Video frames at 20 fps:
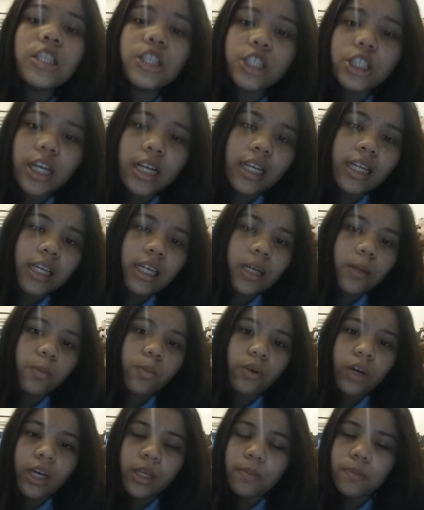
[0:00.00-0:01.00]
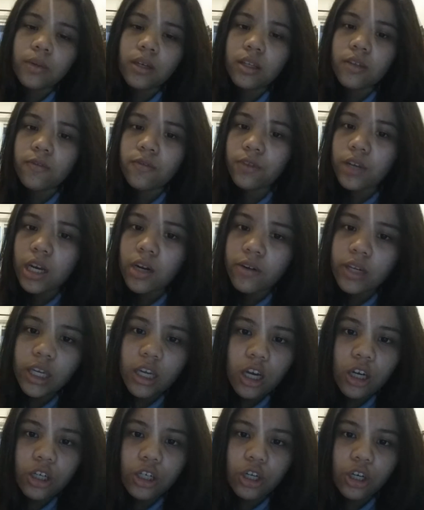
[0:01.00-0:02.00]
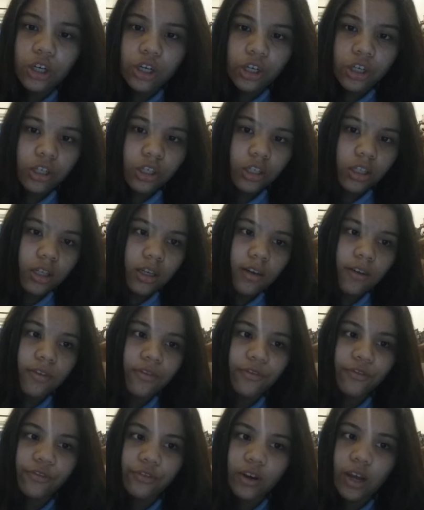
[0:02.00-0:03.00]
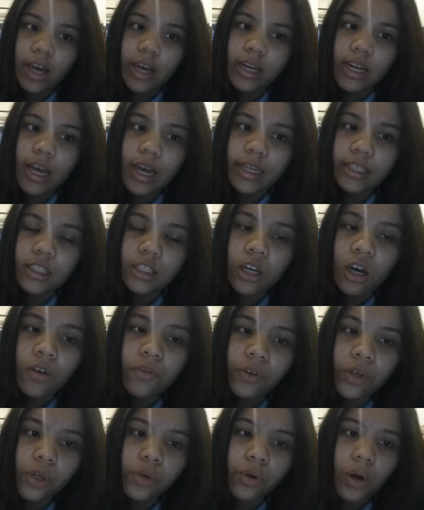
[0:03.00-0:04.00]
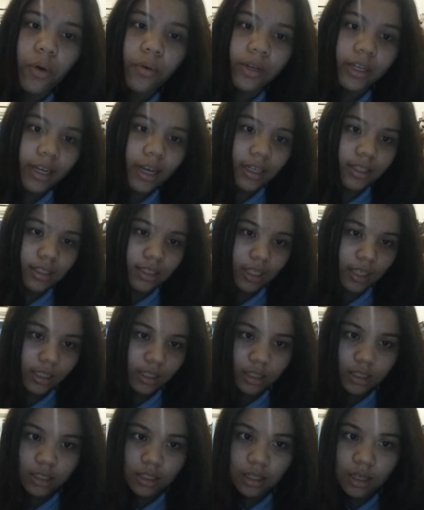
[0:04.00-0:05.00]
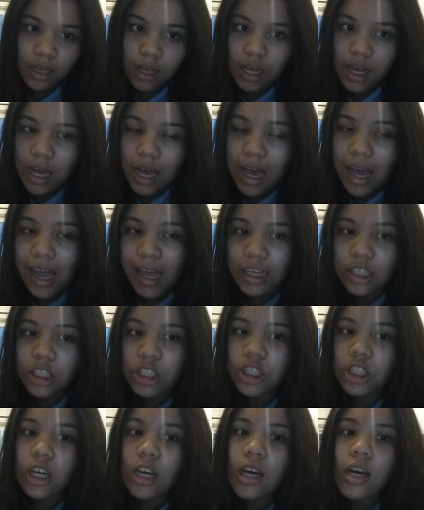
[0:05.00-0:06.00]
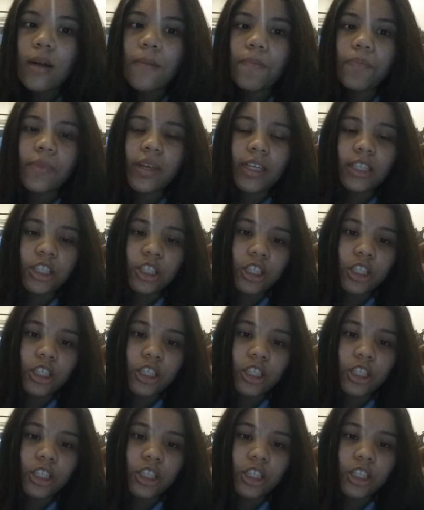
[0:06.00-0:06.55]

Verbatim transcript: Jenny, a bright but very young girl, Fred, a tough heroin addict, Anja, a